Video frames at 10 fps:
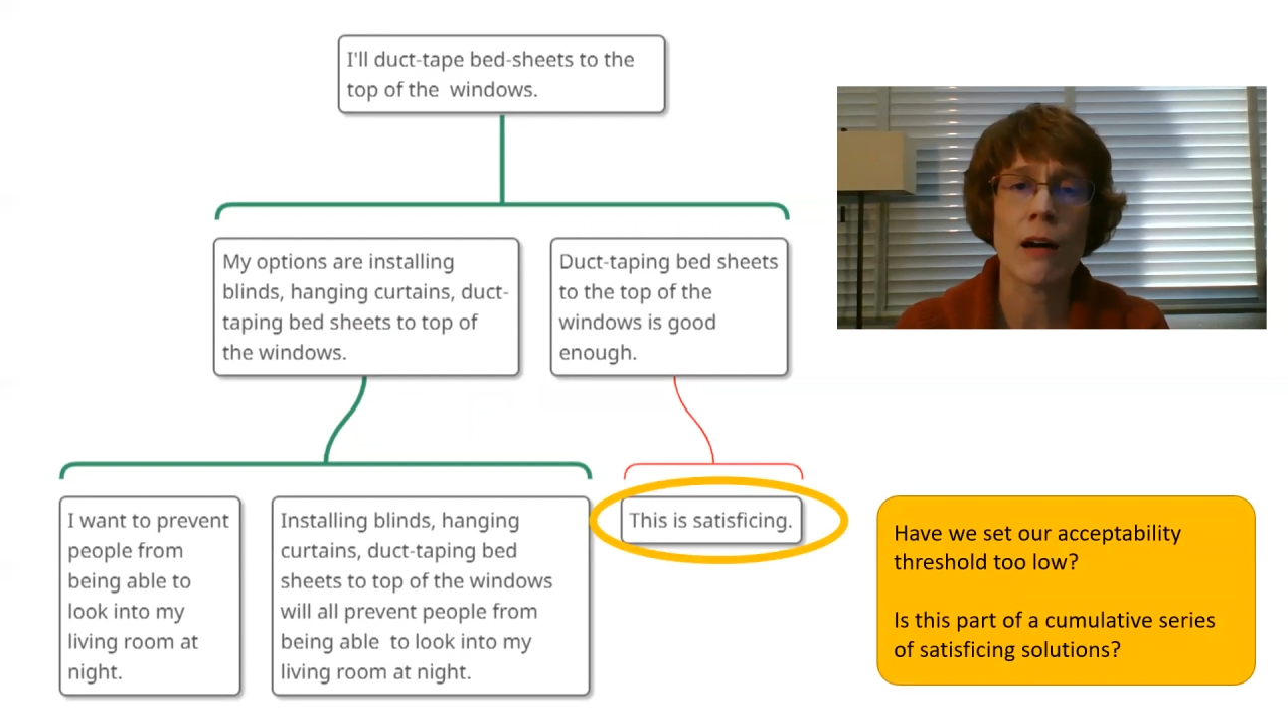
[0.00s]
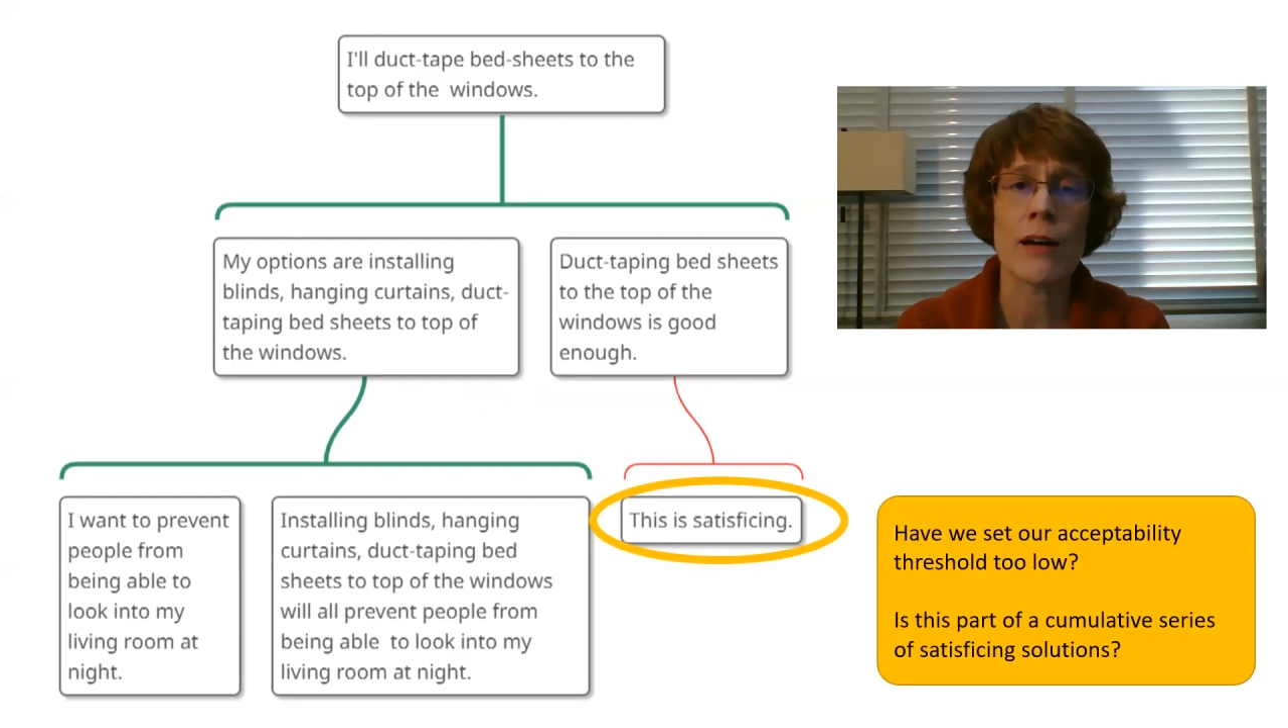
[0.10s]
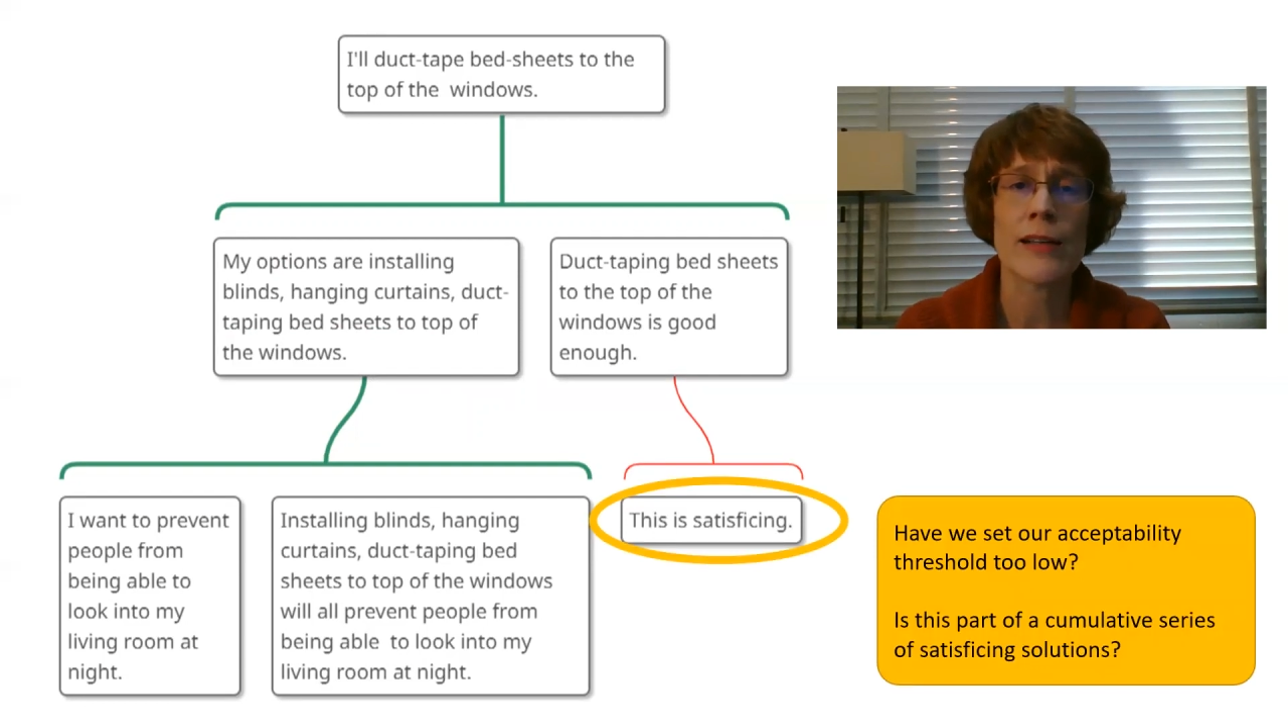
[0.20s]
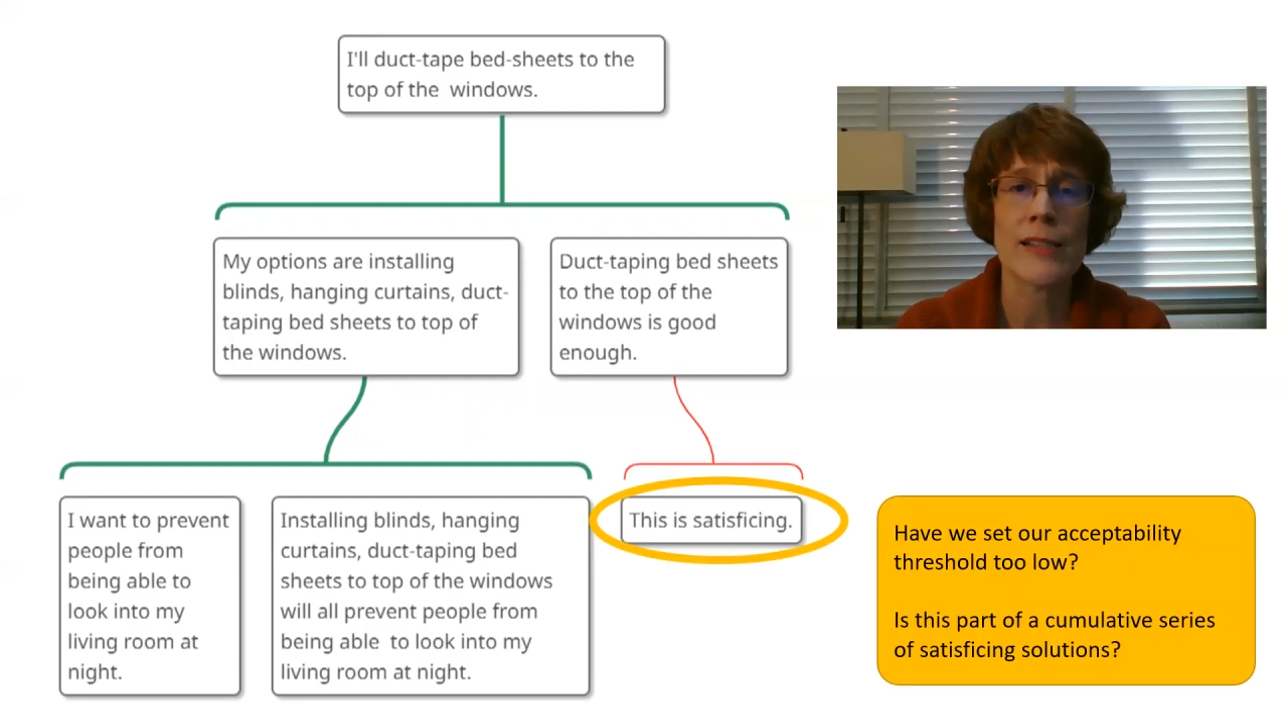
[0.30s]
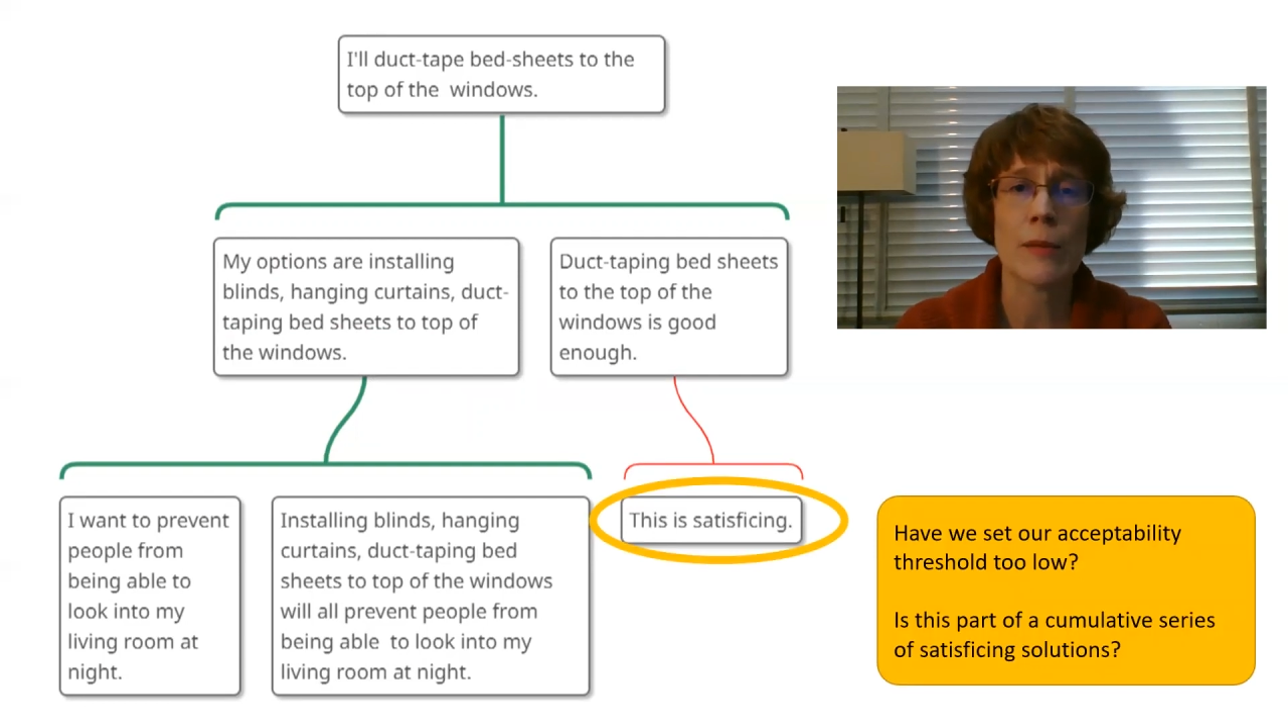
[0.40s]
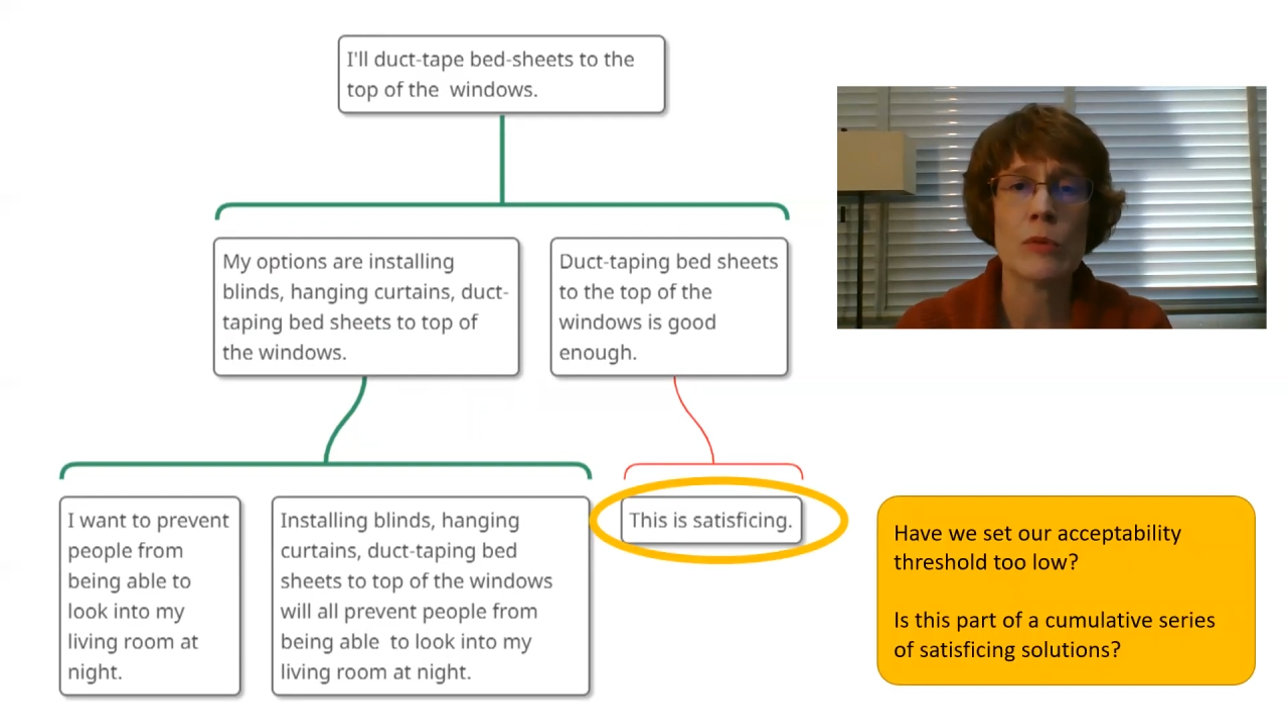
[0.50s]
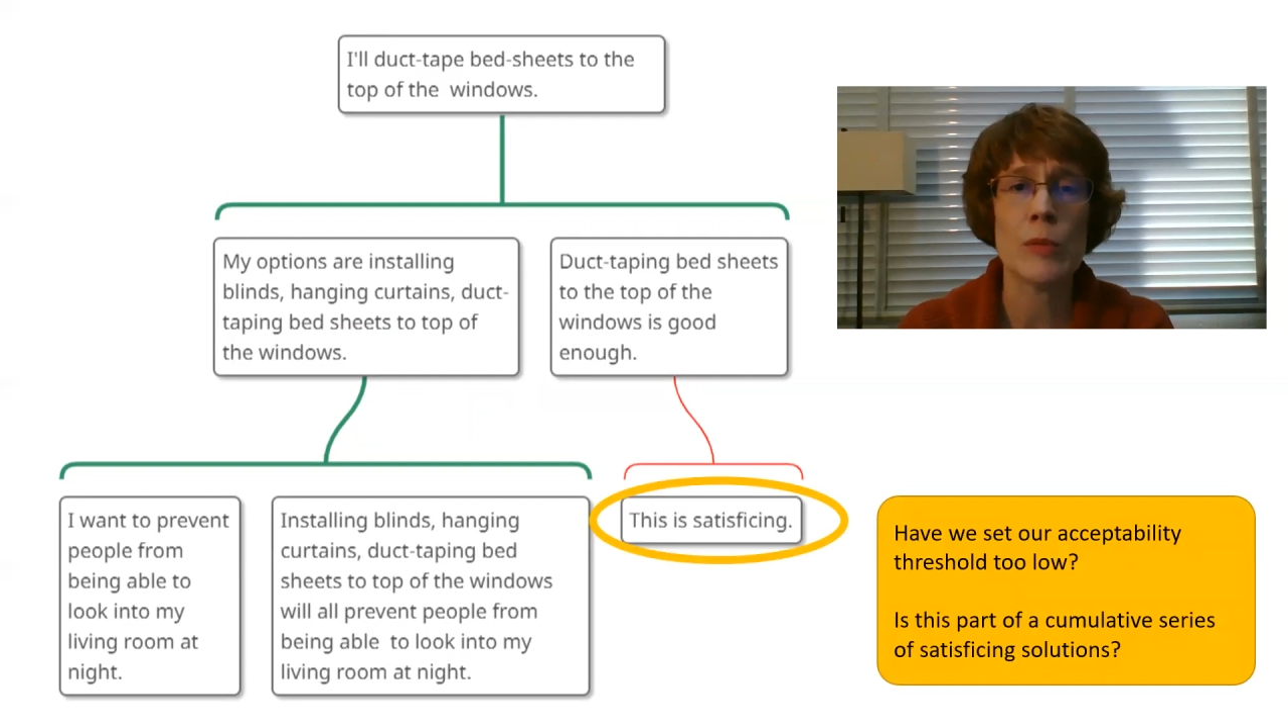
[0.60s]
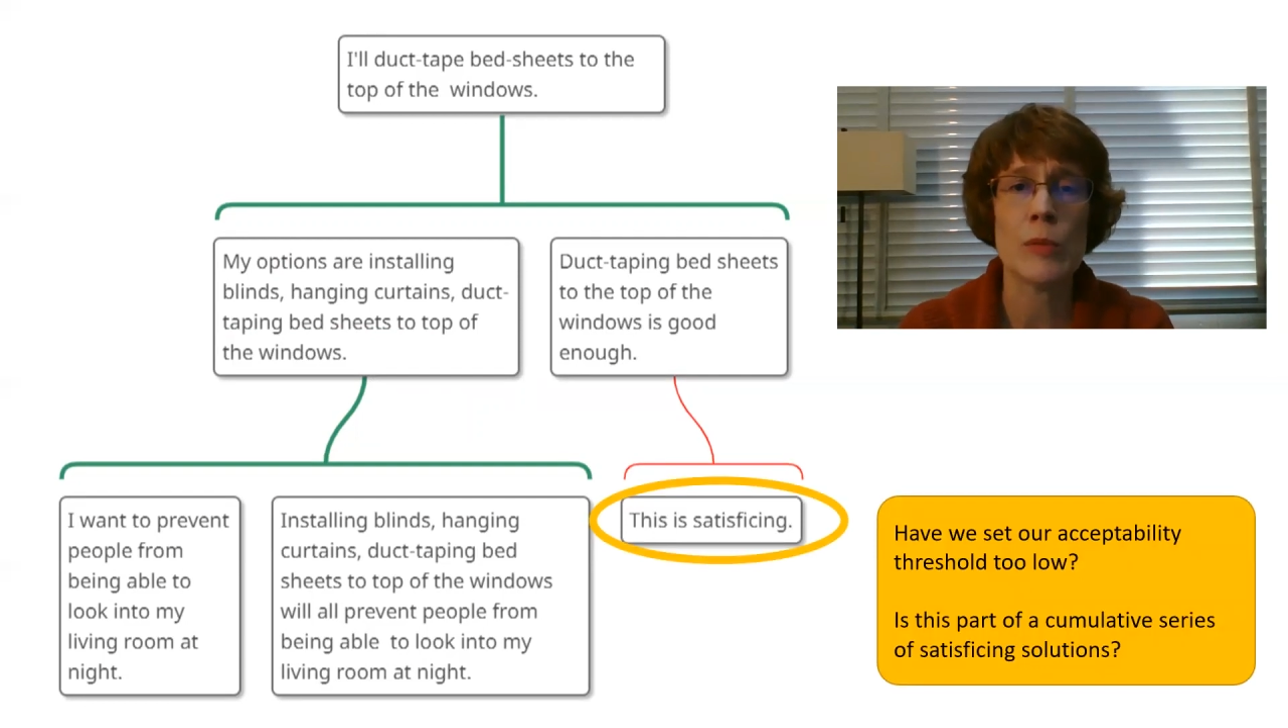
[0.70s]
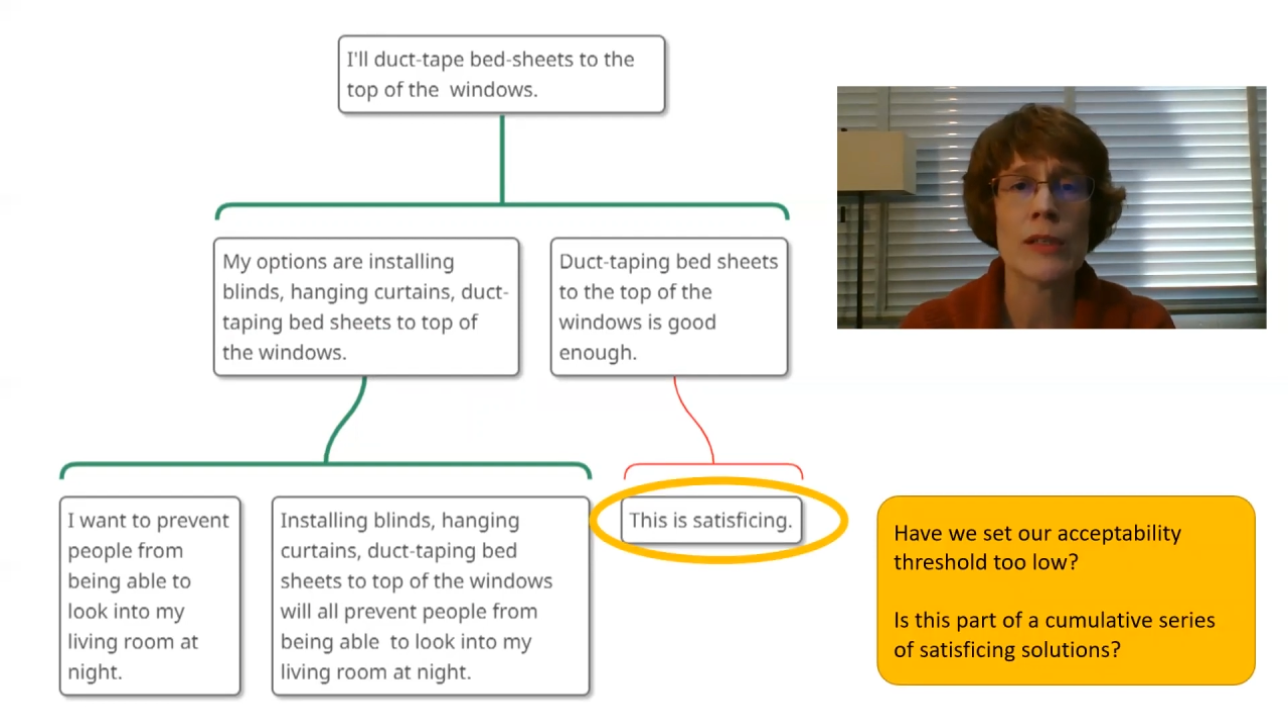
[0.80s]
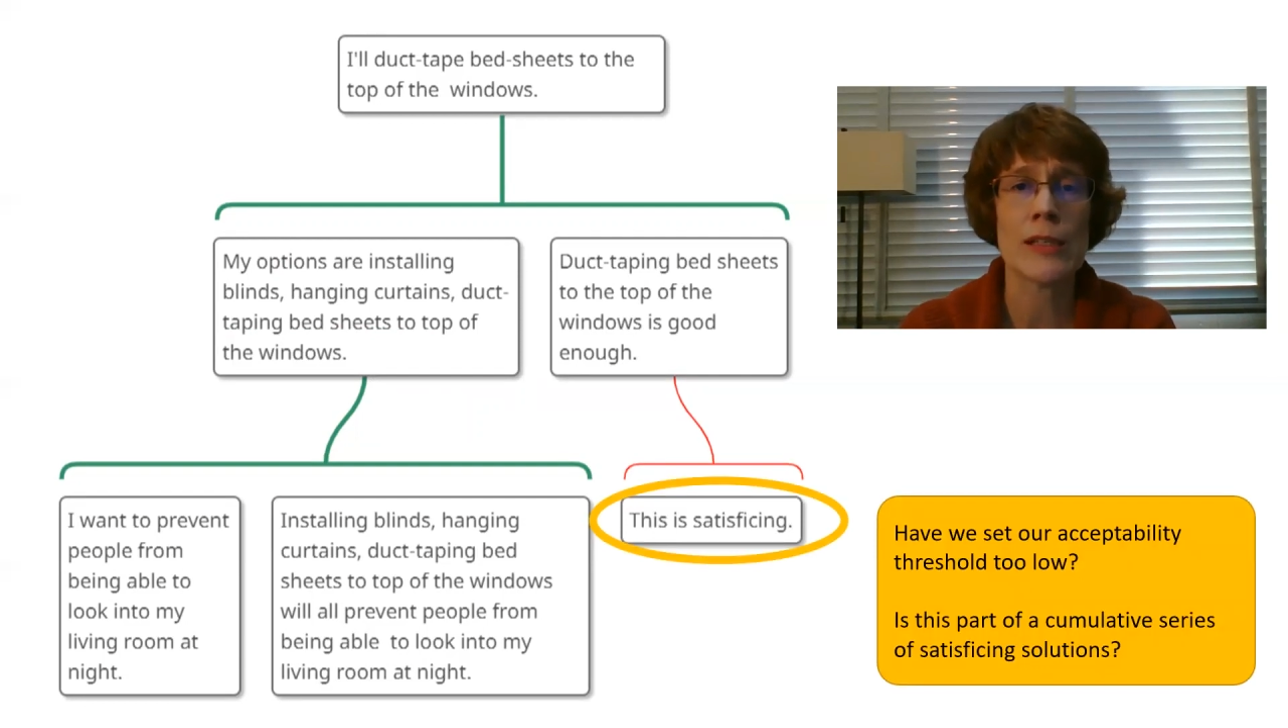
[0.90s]
our
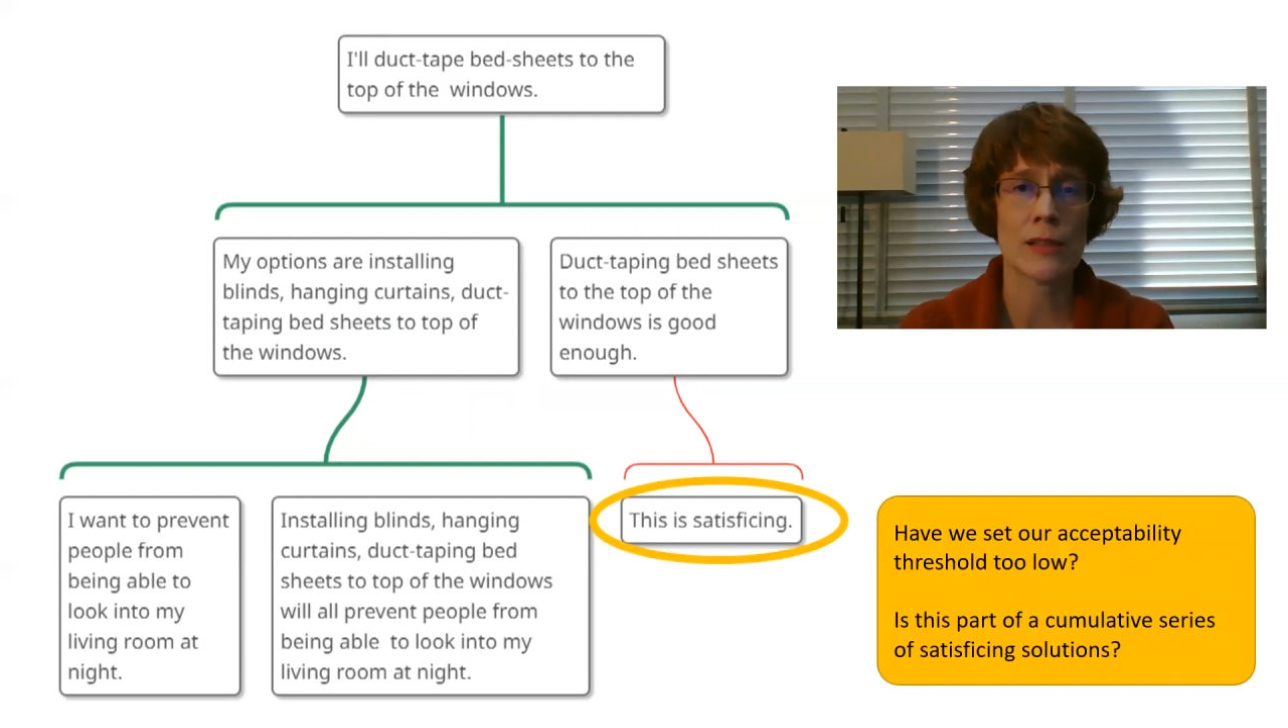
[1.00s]
acceptability